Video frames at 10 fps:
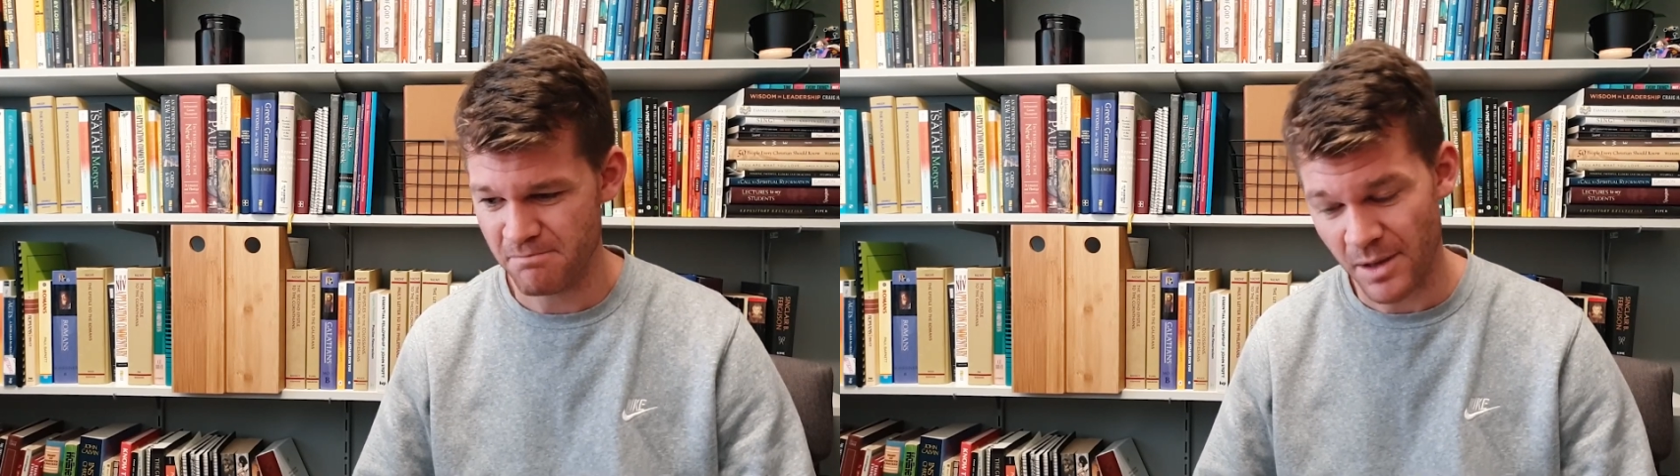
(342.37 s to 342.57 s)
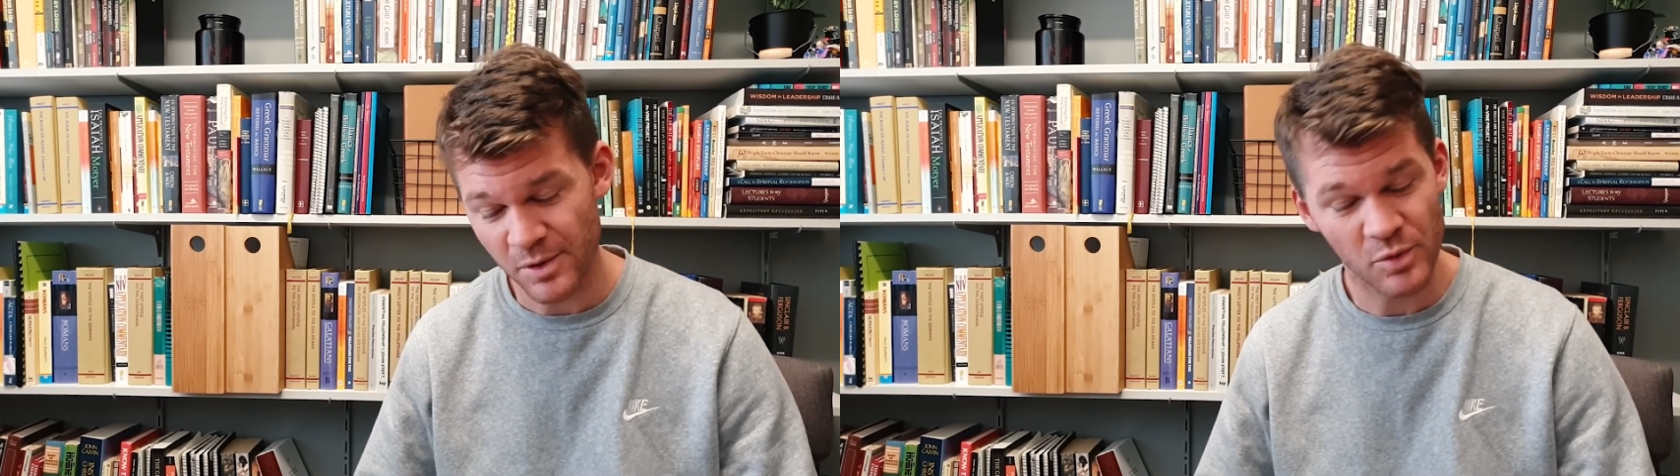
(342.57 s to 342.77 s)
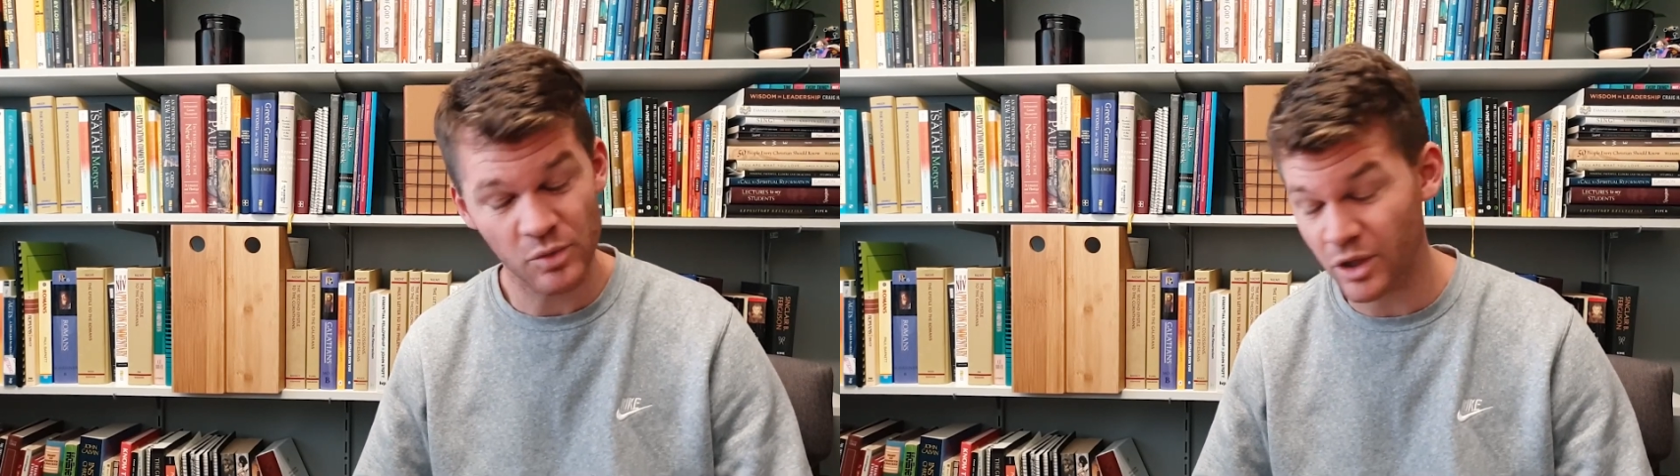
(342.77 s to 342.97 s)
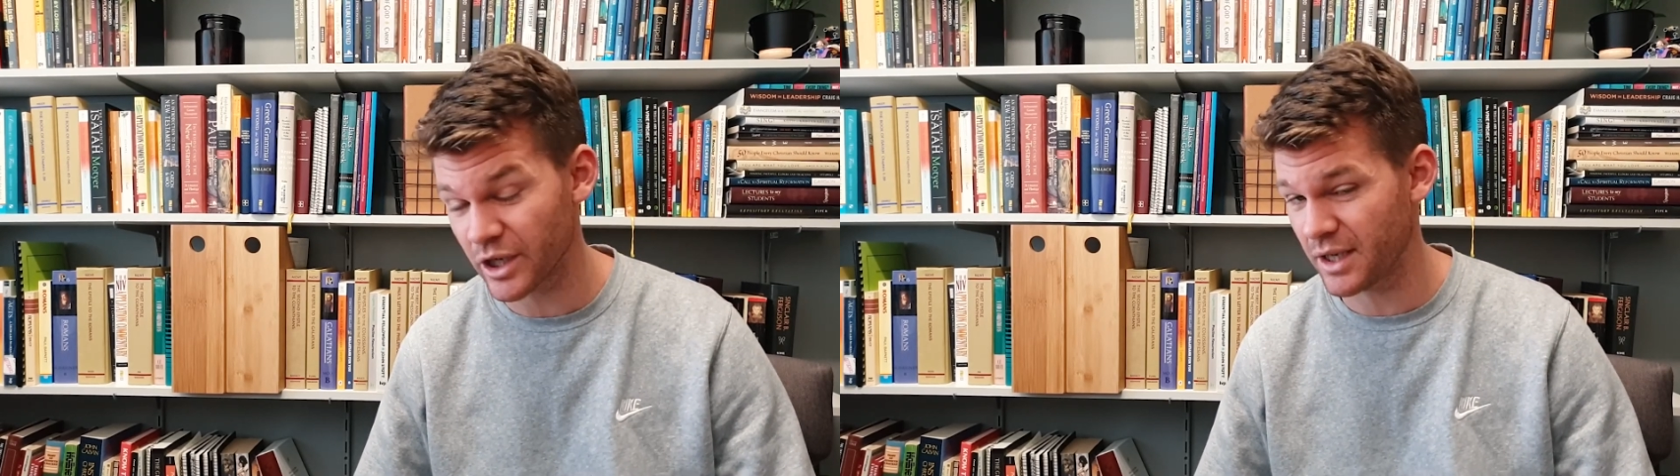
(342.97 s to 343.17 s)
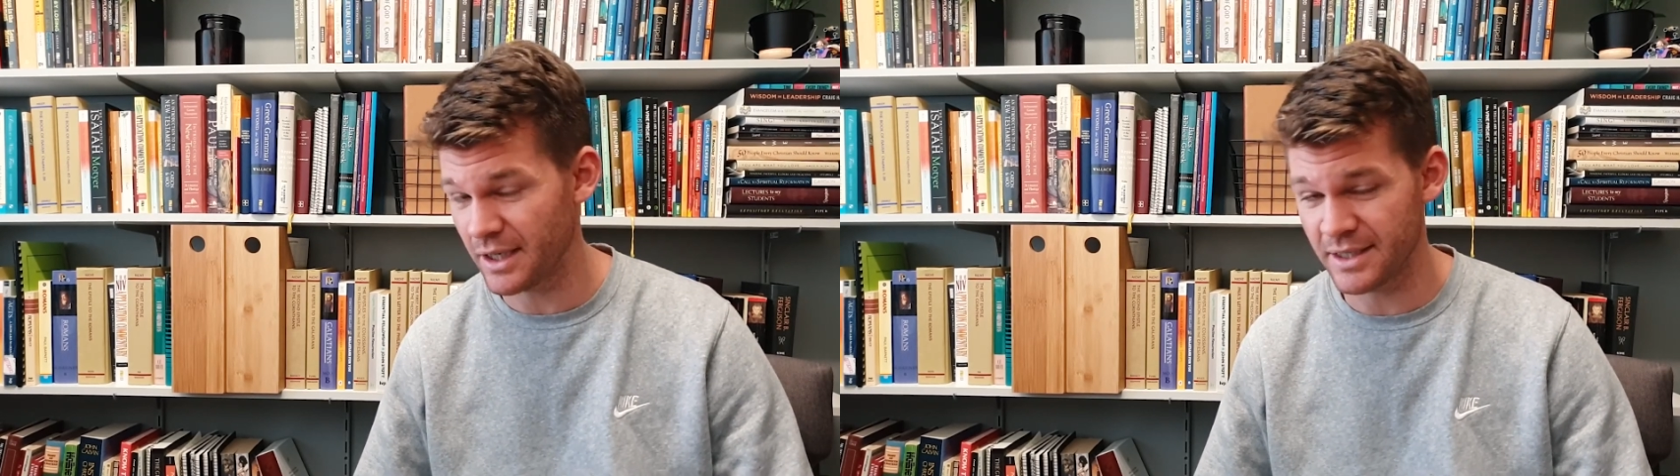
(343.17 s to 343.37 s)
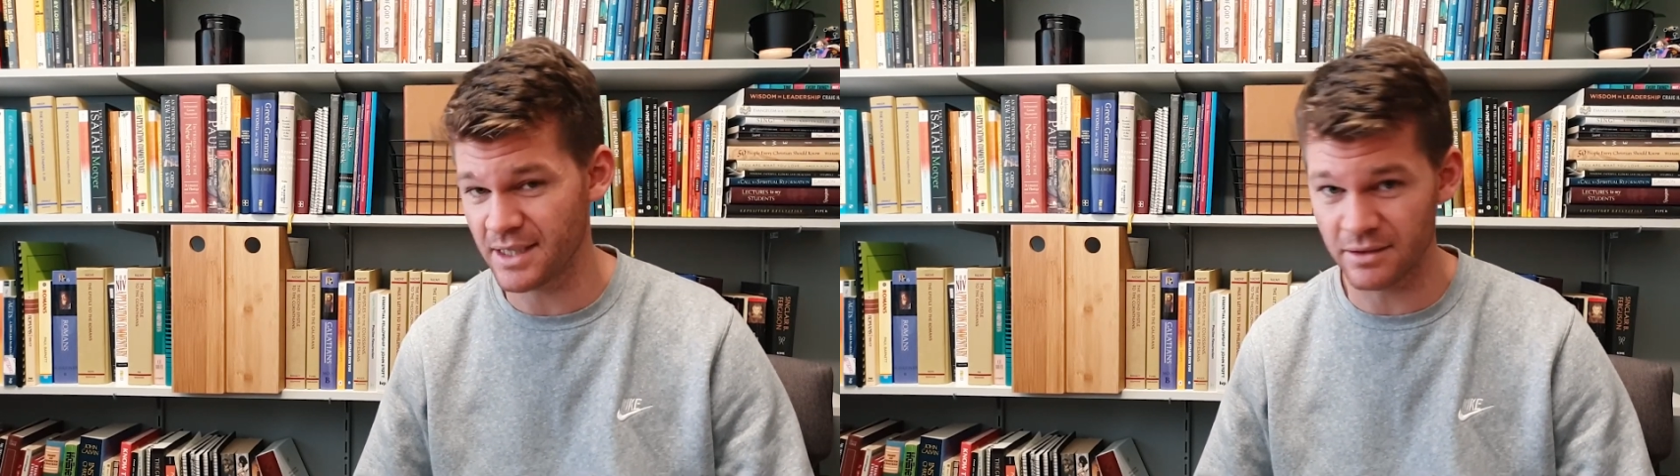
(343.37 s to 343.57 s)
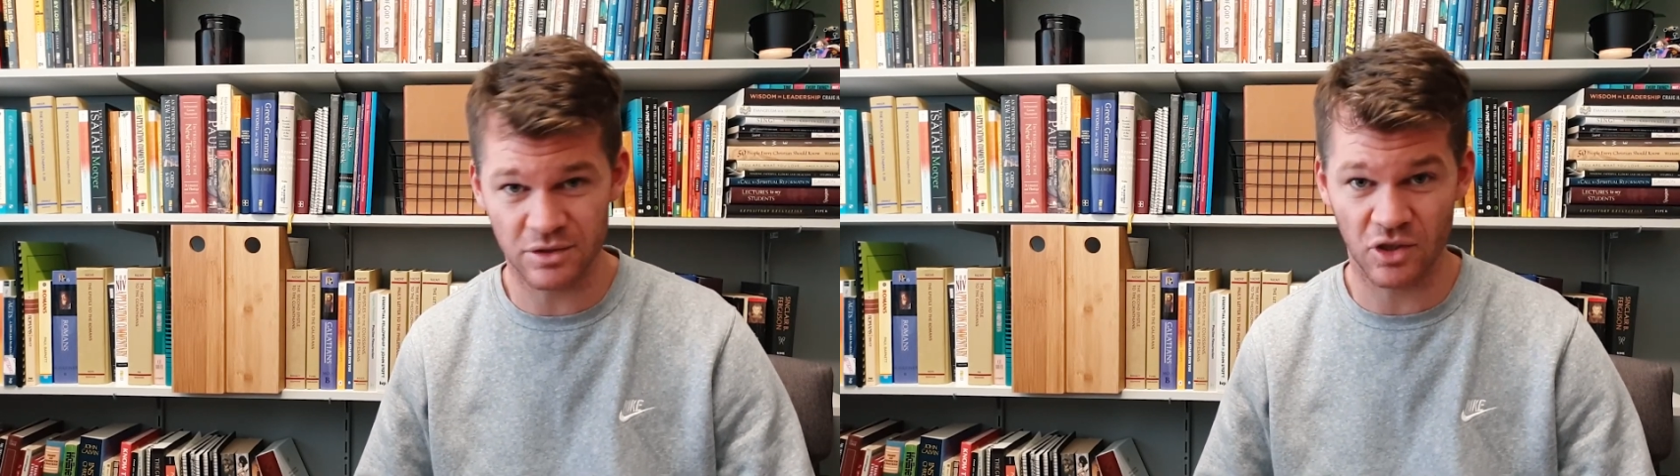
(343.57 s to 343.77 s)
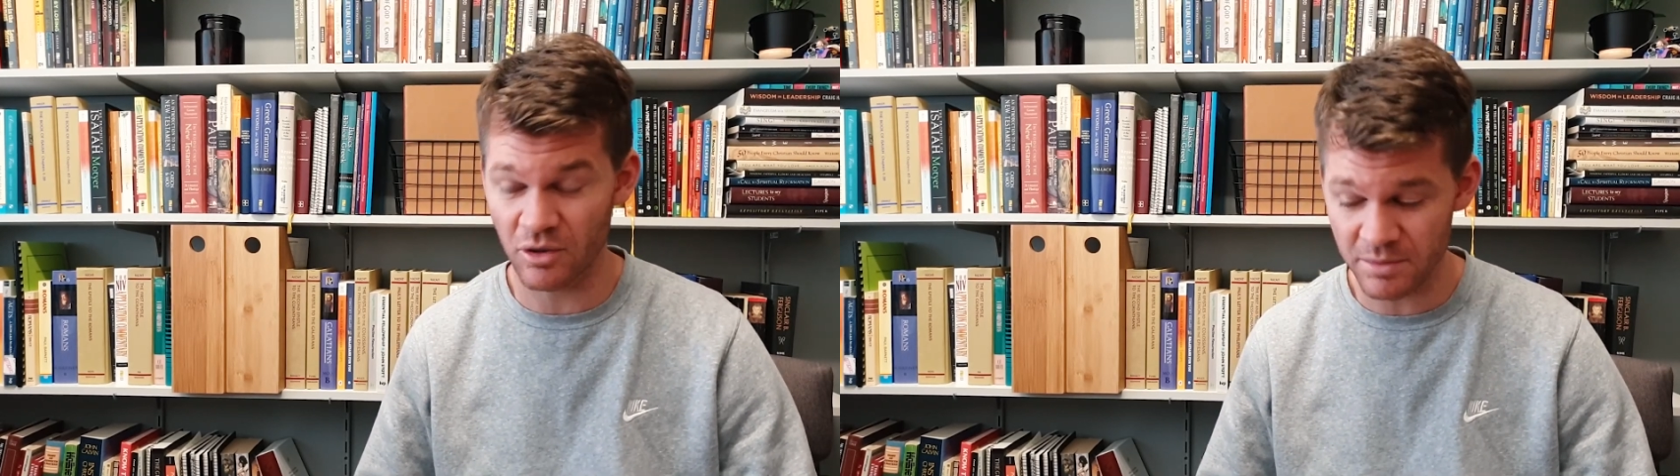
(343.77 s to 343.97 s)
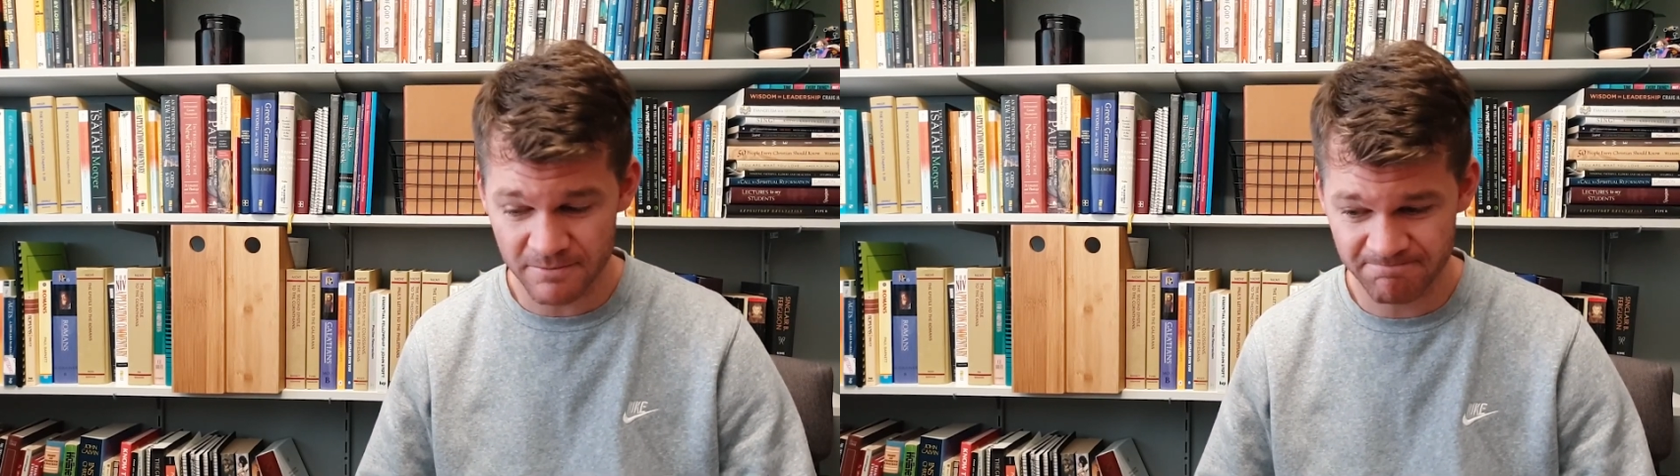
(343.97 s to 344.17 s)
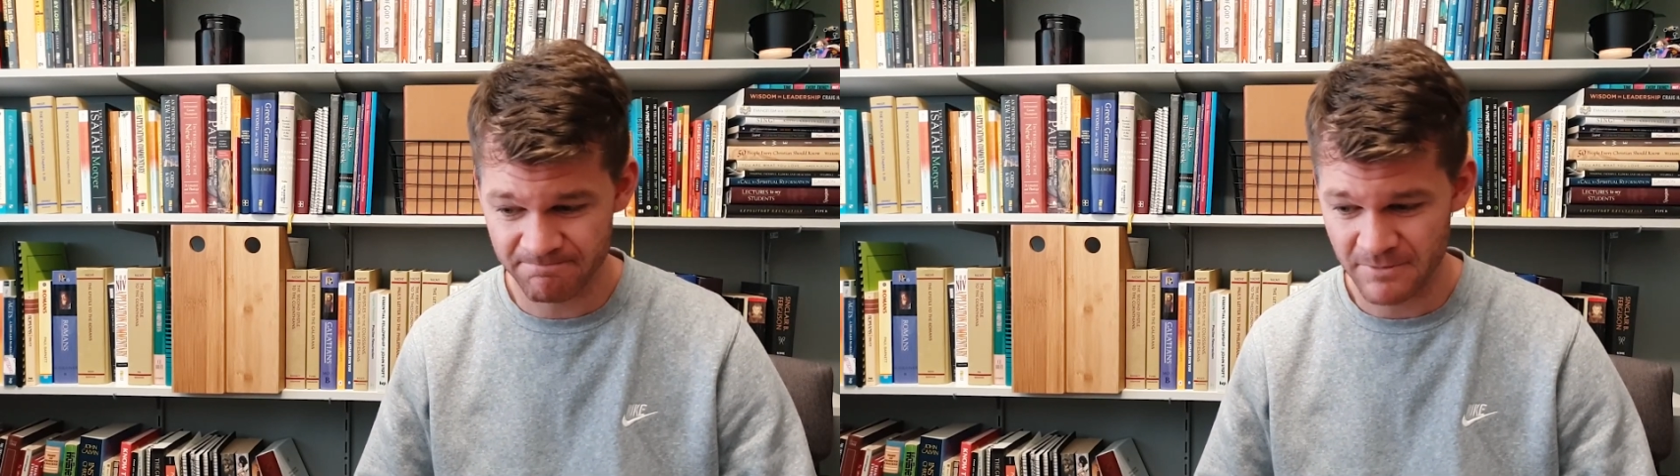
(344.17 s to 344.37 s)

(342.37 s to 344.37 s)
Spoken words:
Maybe we work a dull job.